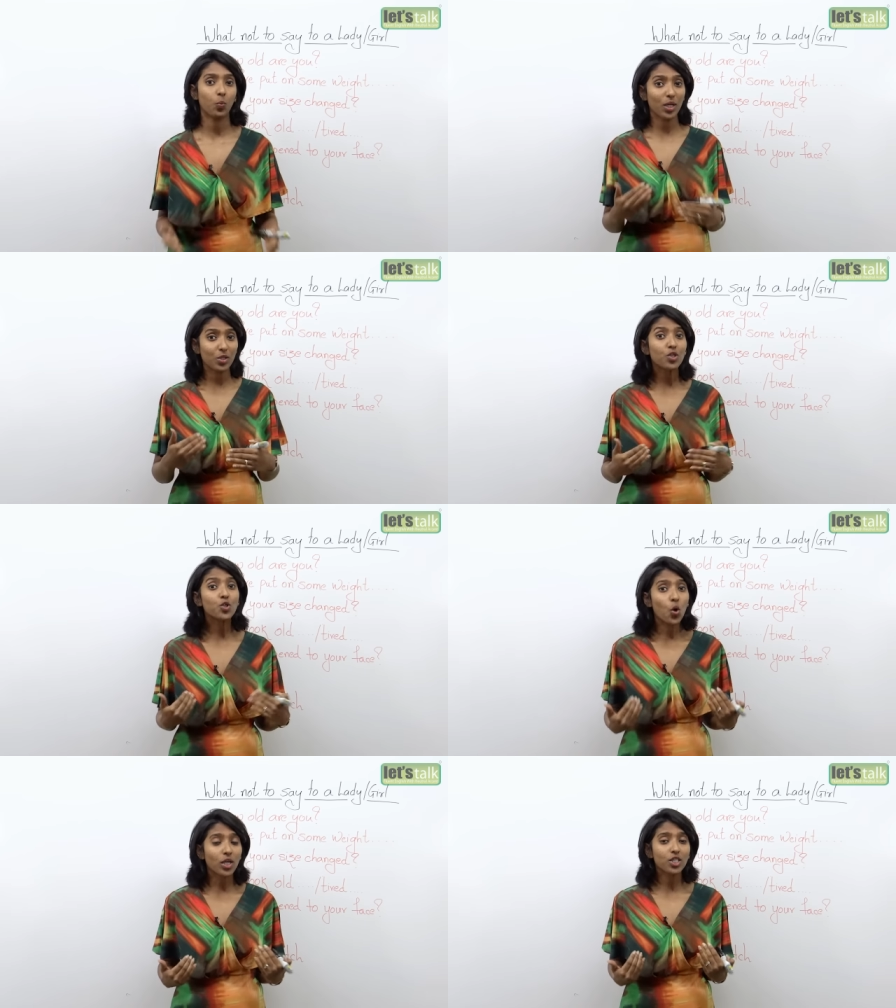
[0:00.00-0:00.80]
when you're
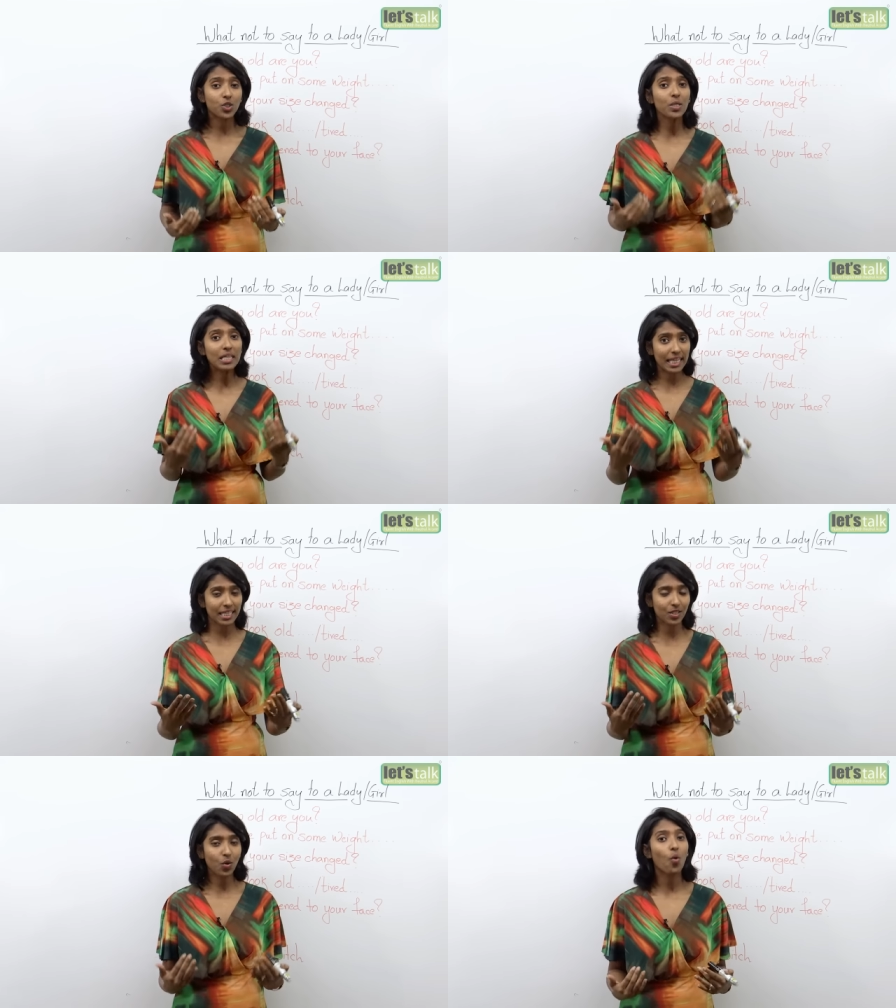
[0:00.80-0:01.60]
talking to a
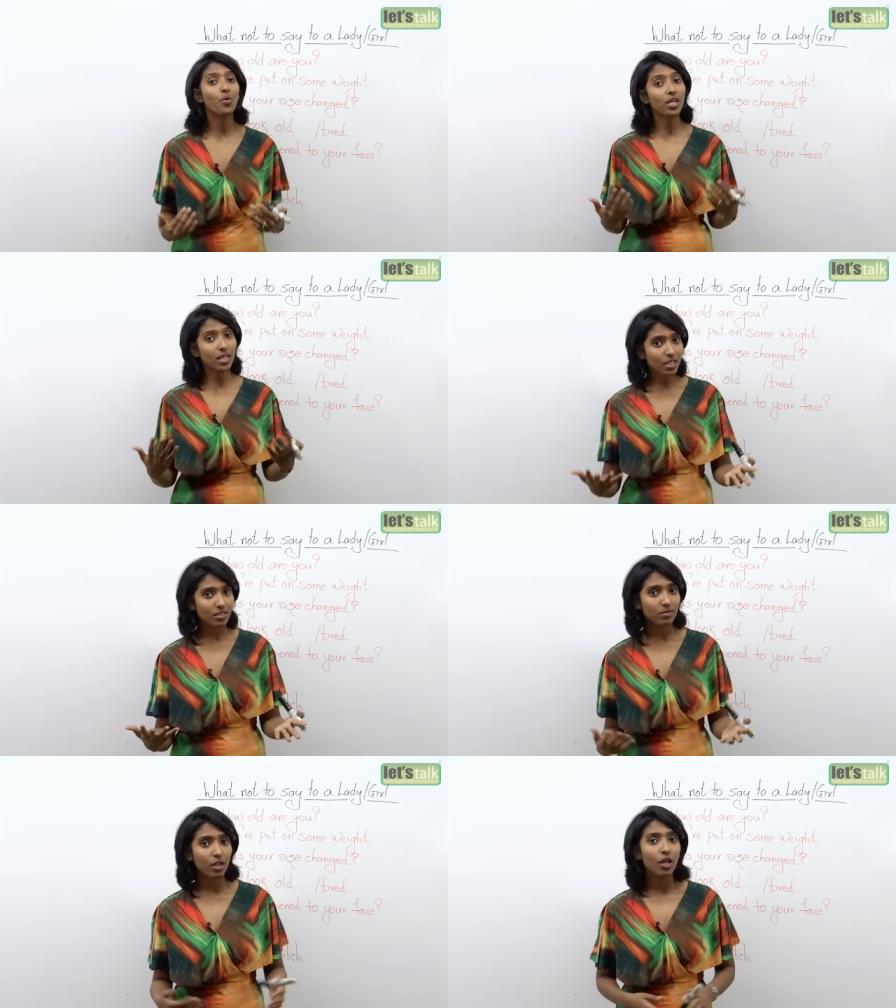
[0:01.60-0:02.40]
lady or a
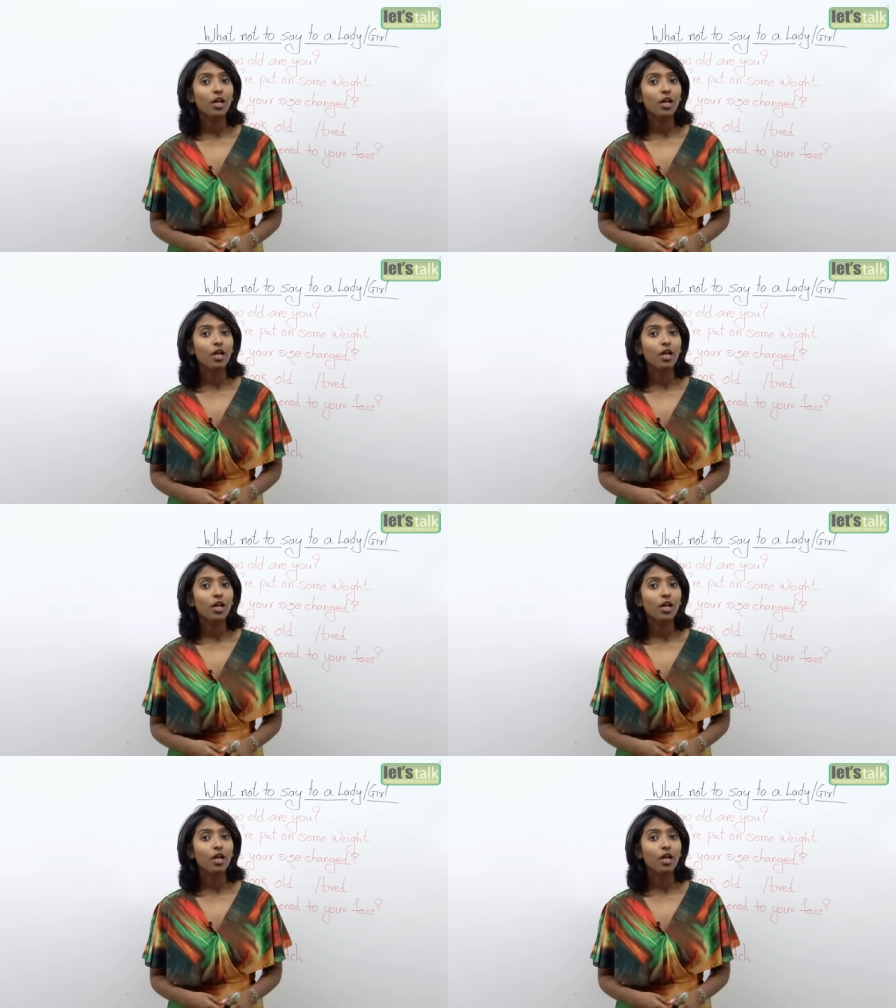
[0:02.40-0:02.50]
girl.